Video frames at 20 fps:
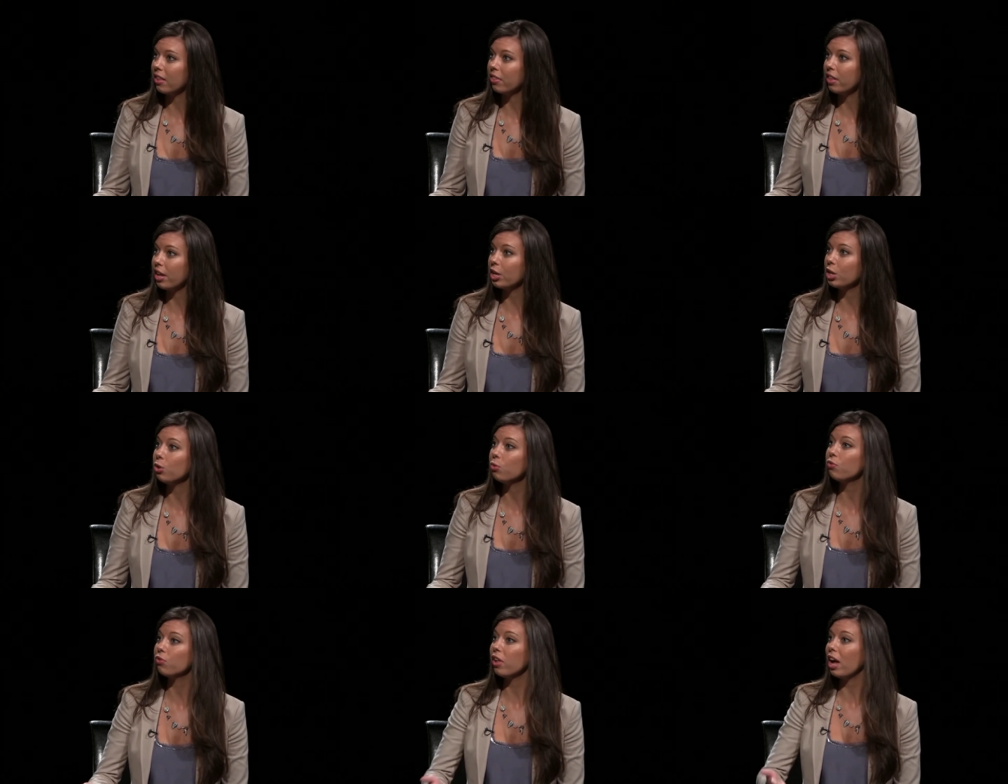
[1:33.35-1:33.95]
and then
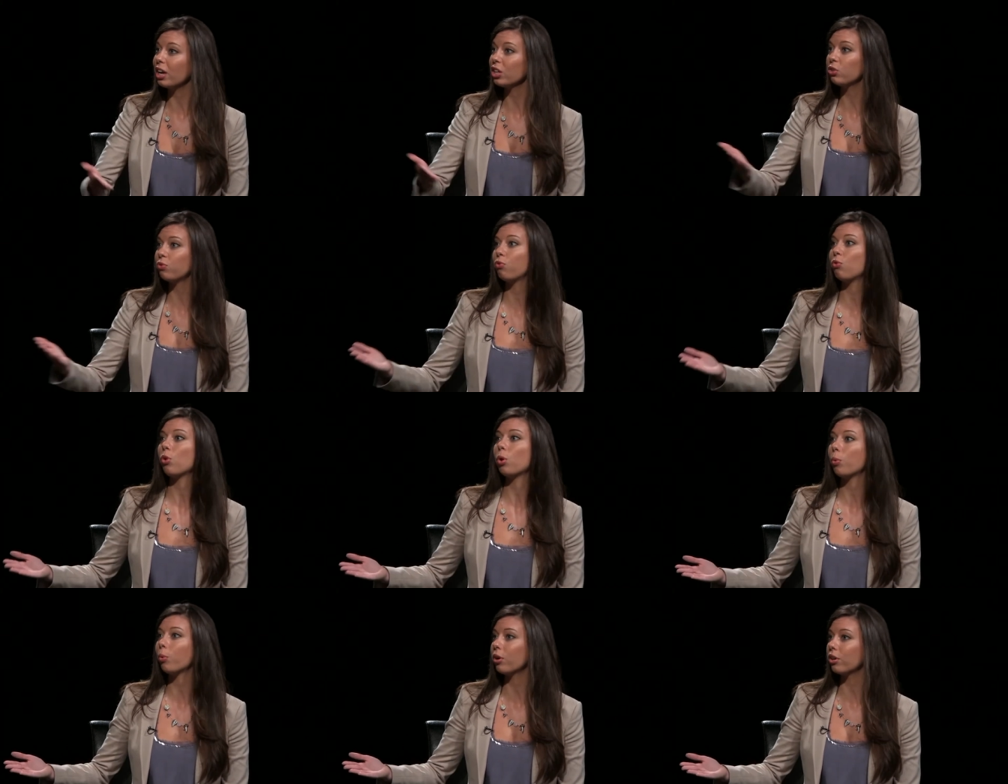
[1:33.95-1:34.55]
you flash
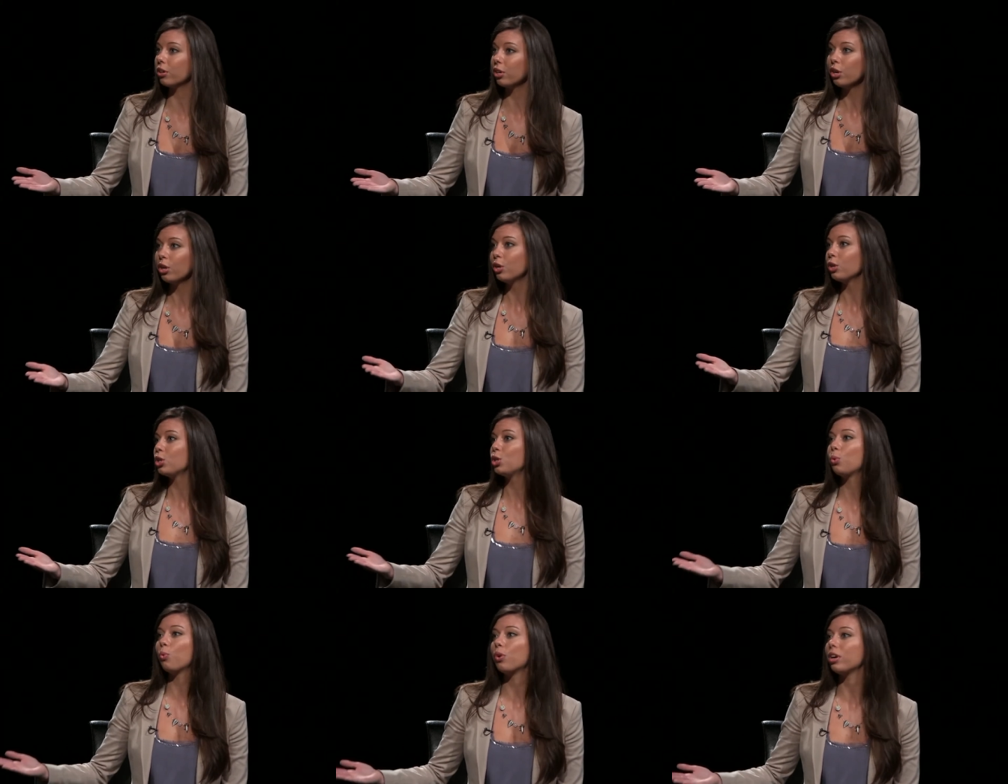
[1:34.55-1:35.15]
forward
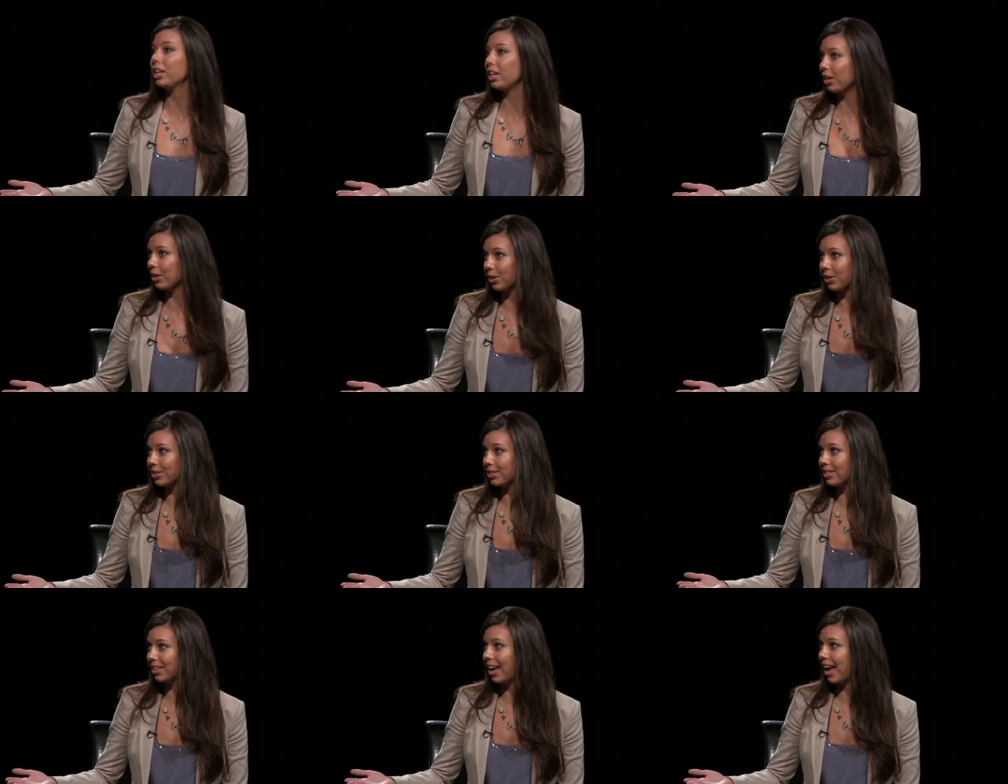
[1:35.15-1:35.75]
20
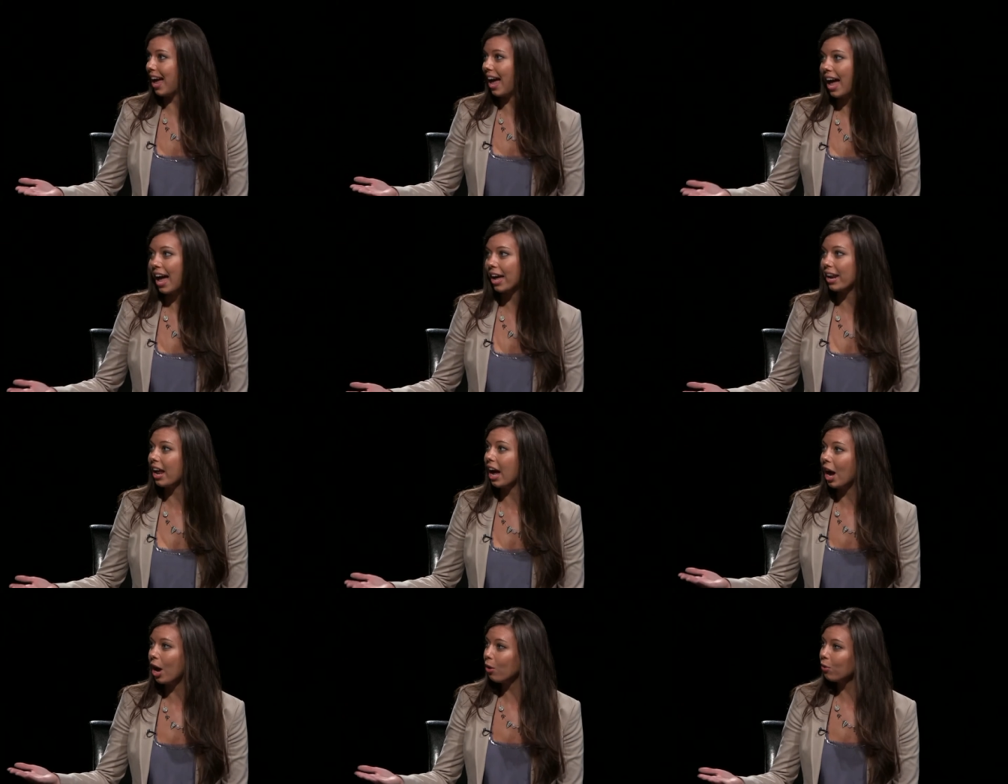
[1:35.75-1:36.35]
years
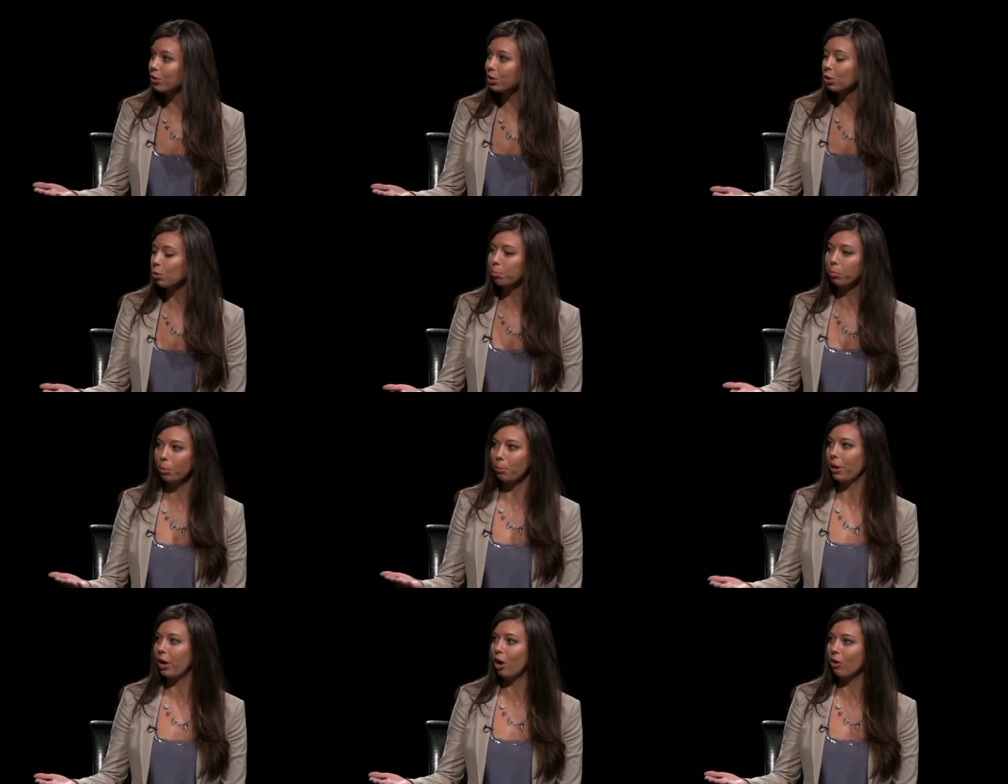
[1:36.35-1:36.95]
ahead. How do you
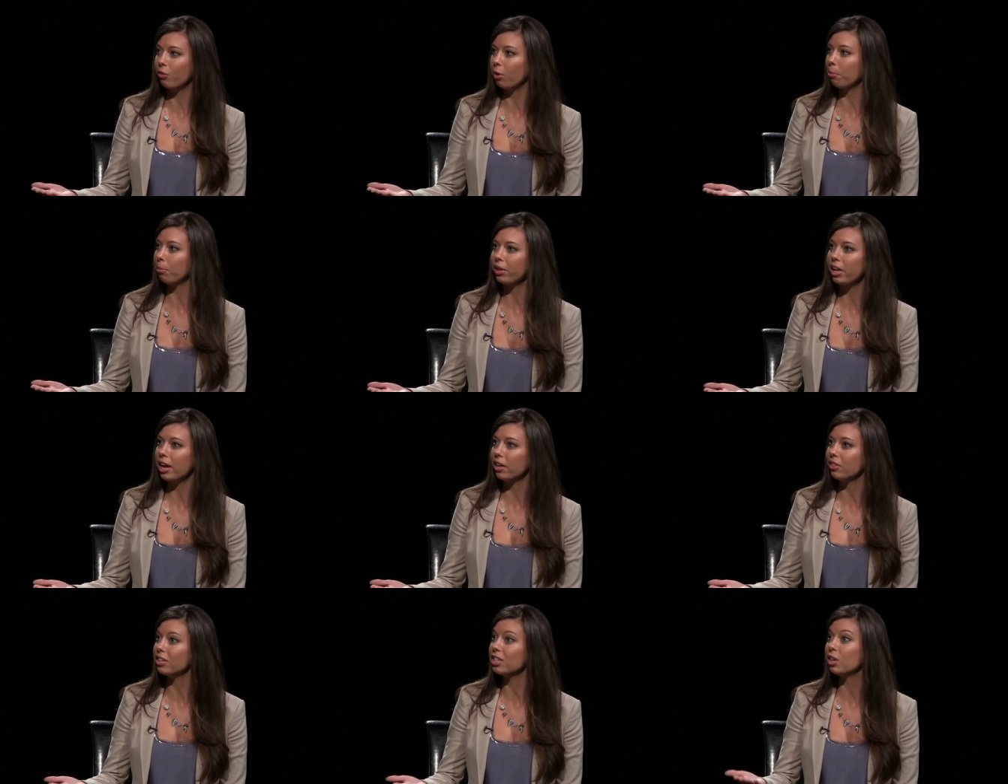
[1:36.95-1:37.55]
prepare for
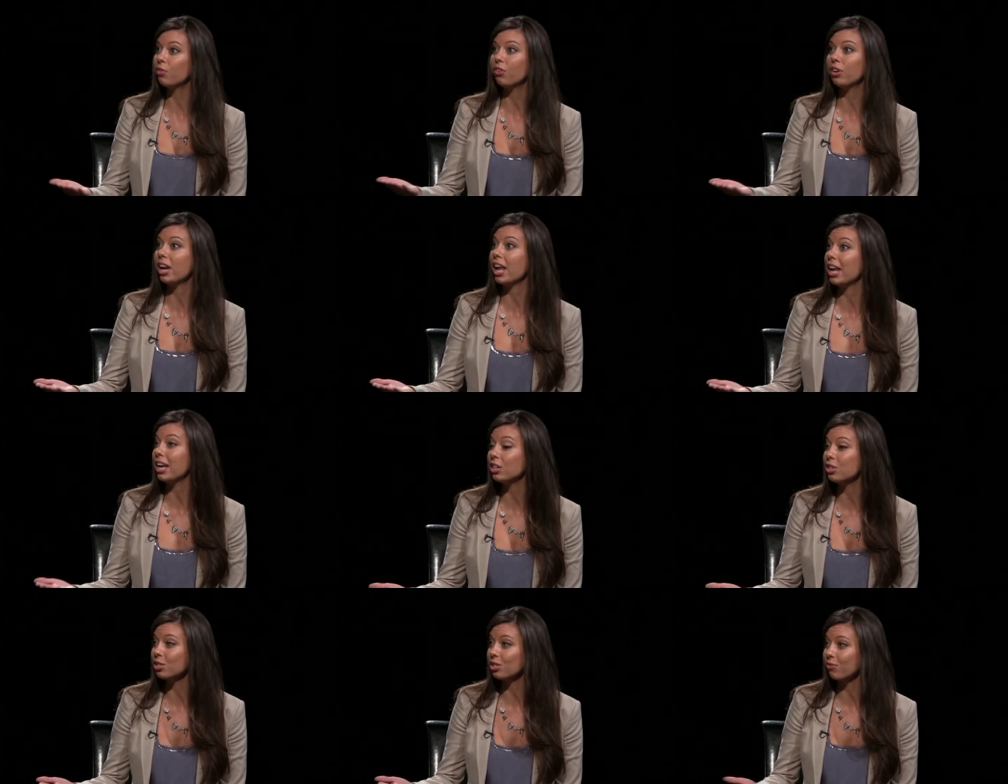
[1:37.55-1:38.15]
playing the different
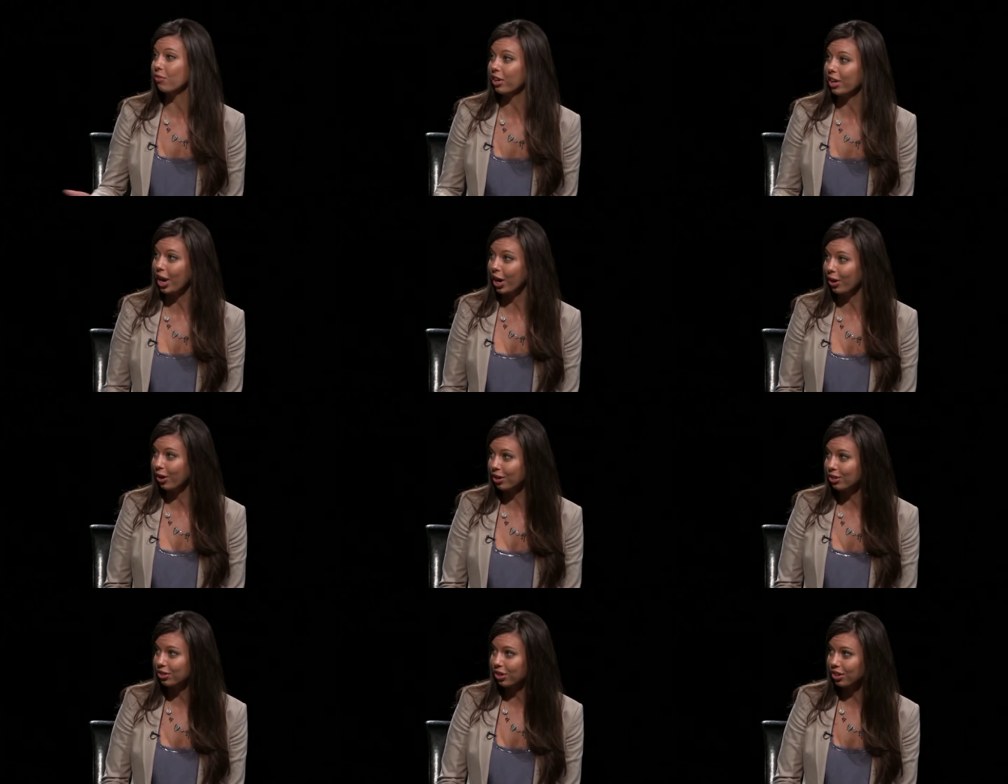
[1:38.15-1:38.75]
ages of the
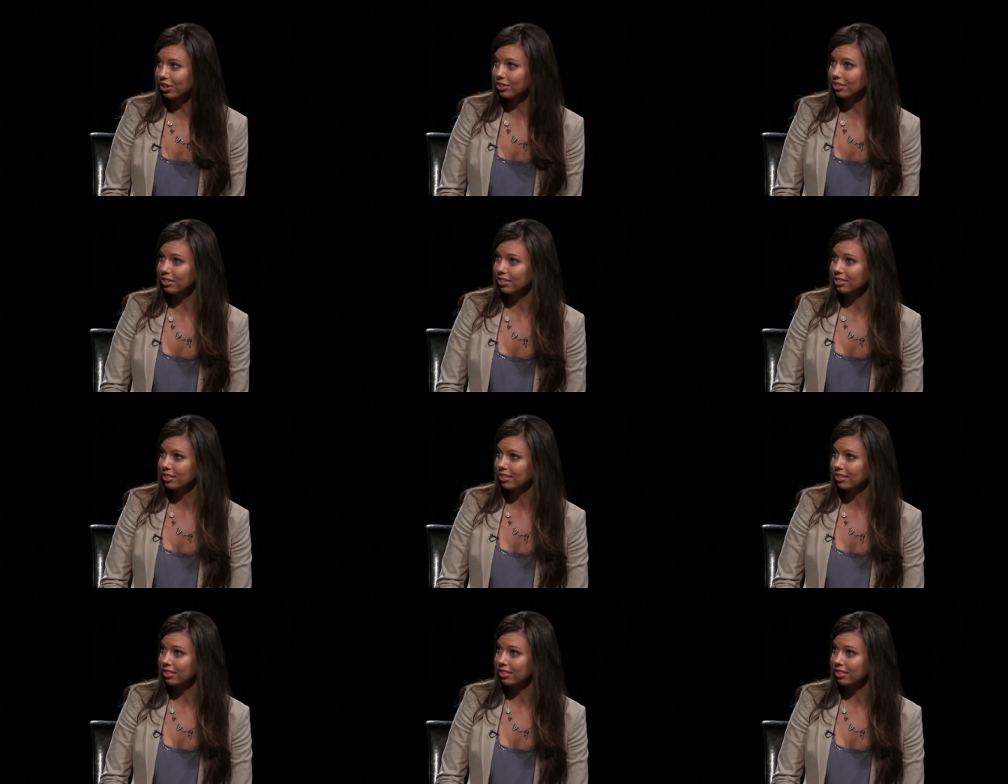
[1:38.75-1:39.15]
characters?